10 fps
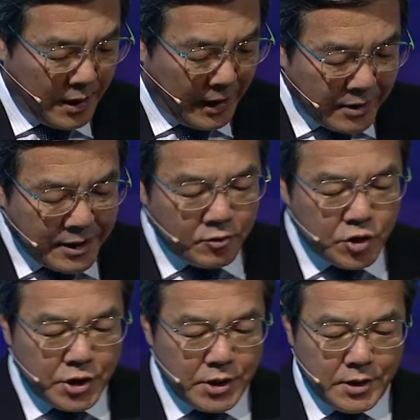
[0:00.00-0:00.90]

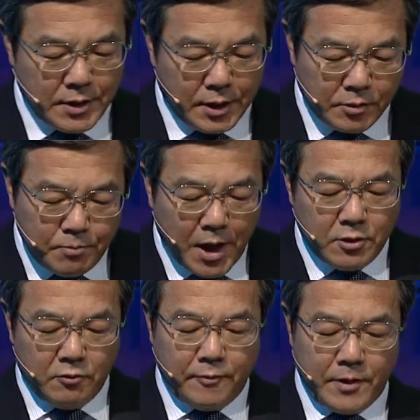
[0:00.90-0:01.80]
LNG and
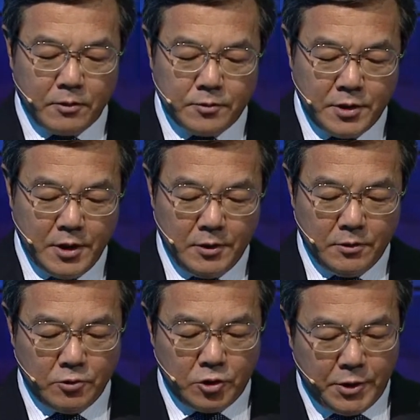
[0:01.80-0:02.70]
biofuels,
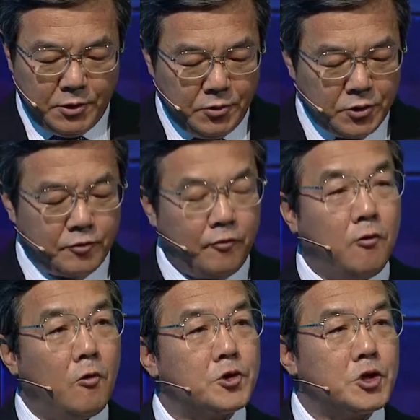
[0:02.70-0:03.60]
would be used
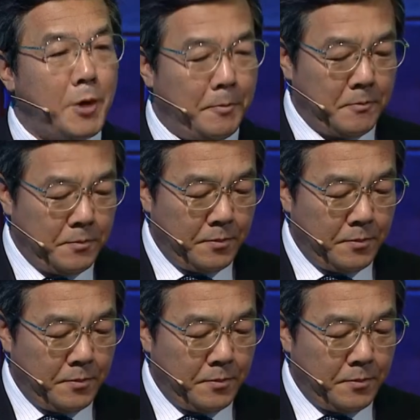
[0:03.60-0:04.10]
for shipping.